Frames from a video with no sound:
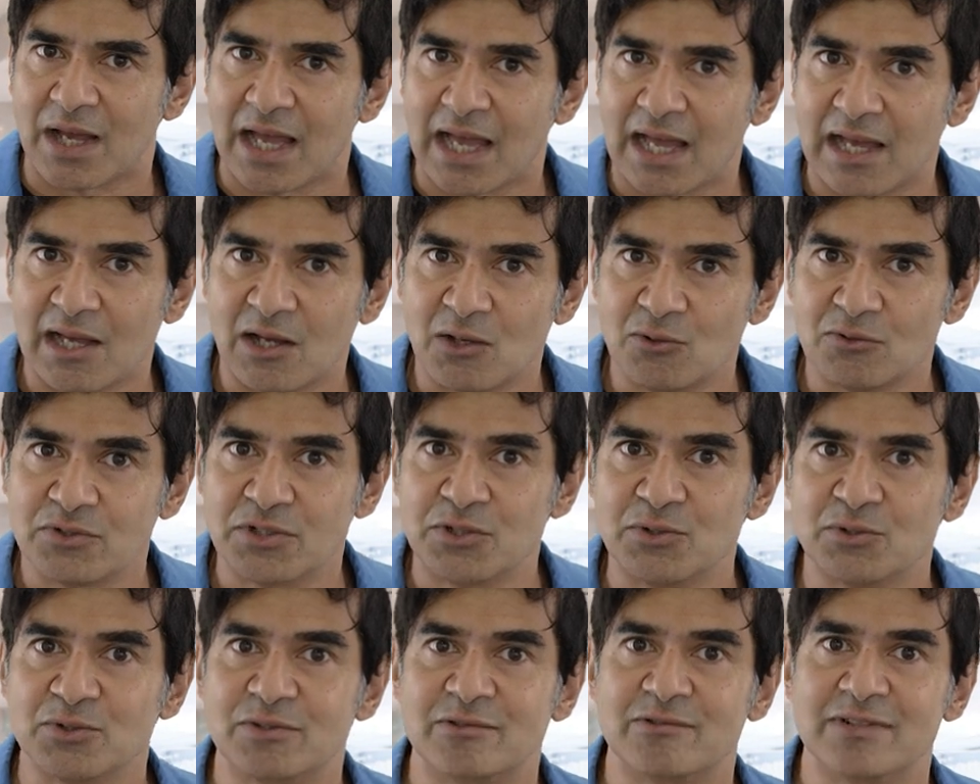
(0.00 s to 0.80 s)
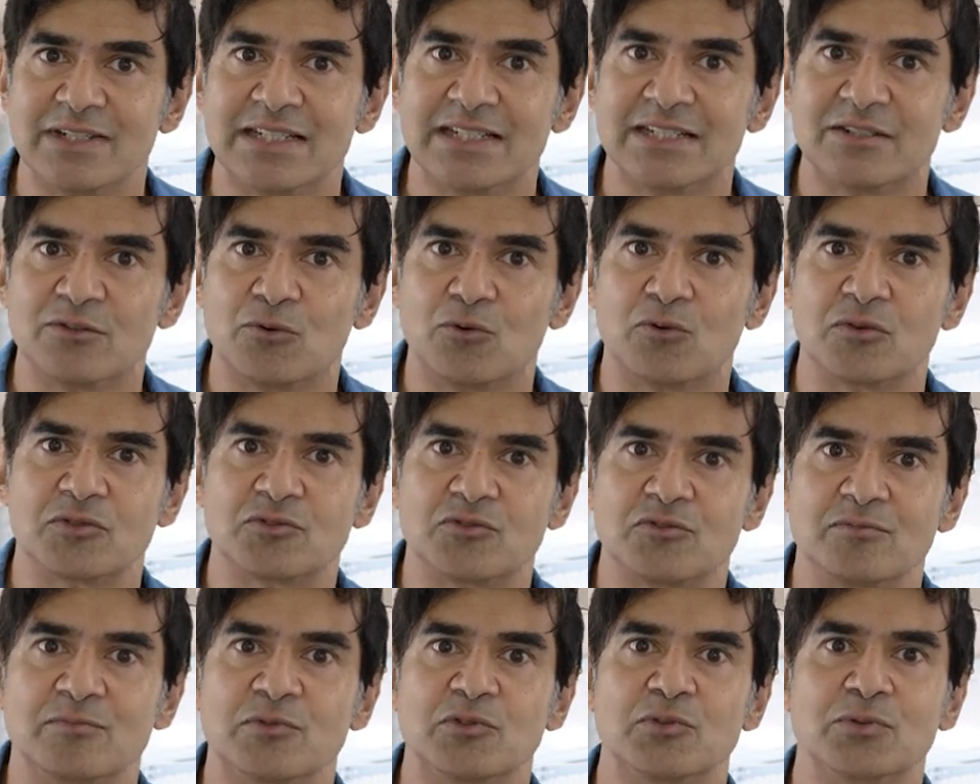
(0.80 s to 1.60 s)
how do you treat
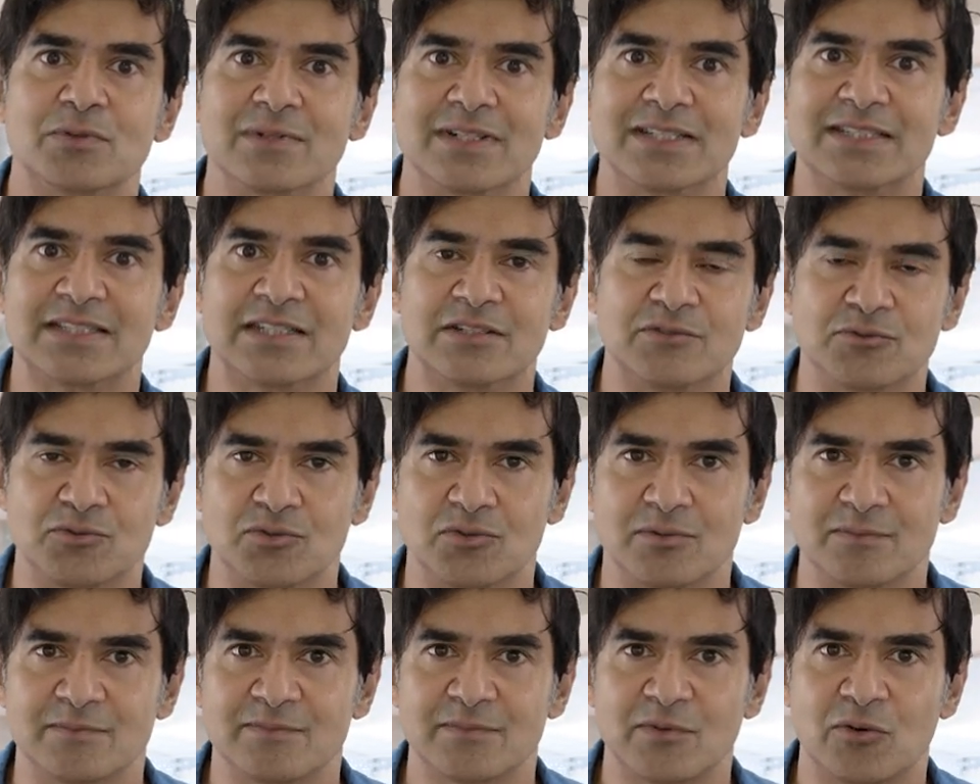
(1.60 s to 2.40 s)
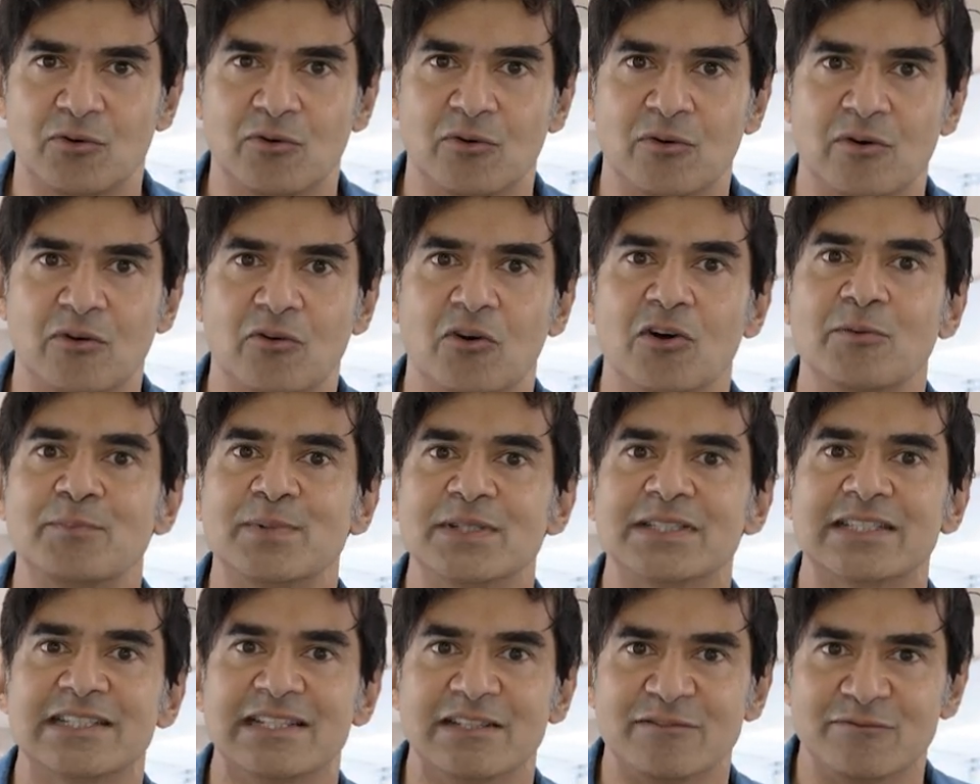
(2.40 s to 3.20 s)
autobrewery syndrome?
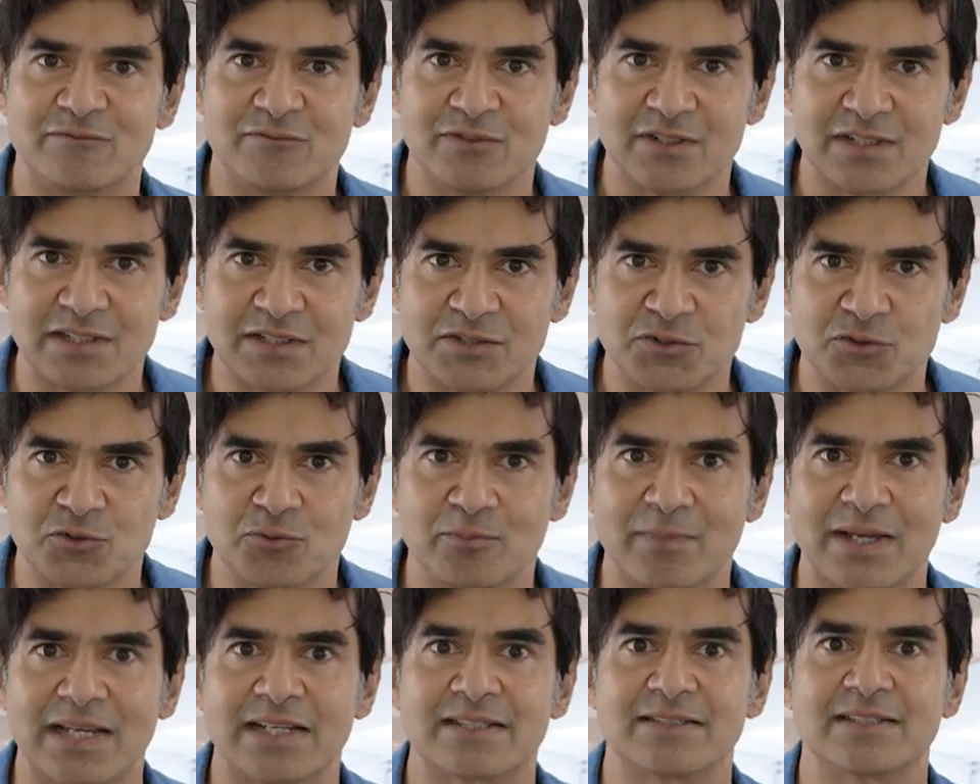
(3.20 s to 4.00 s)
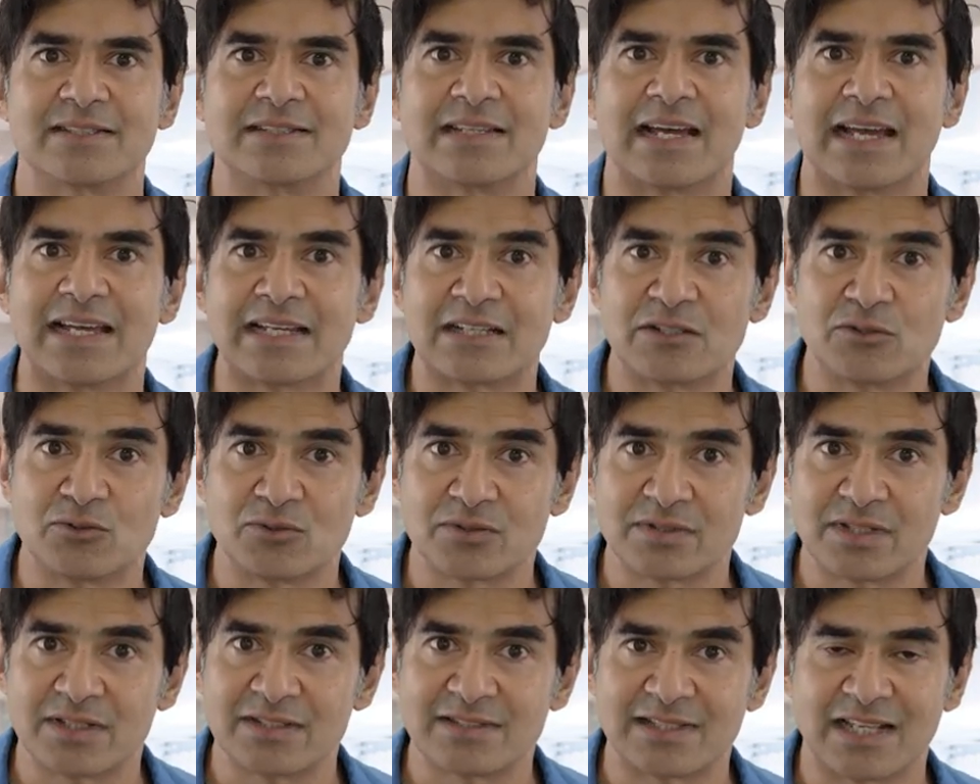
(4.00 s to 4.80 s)
Obviously, first you make the
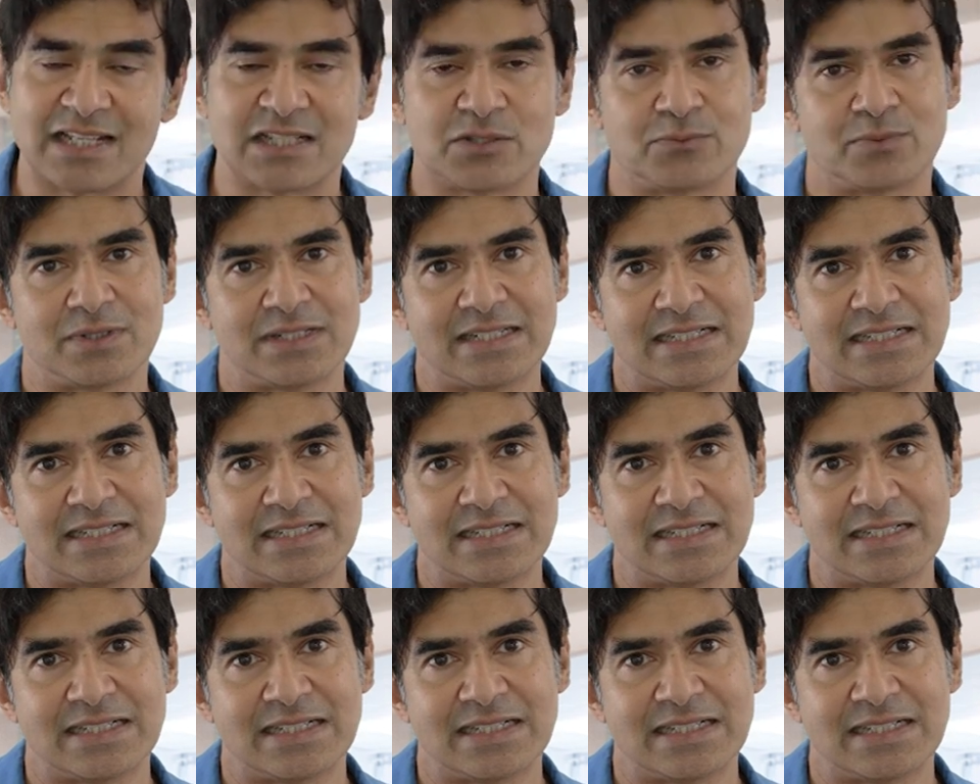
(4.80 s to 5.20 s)
diagnosis as we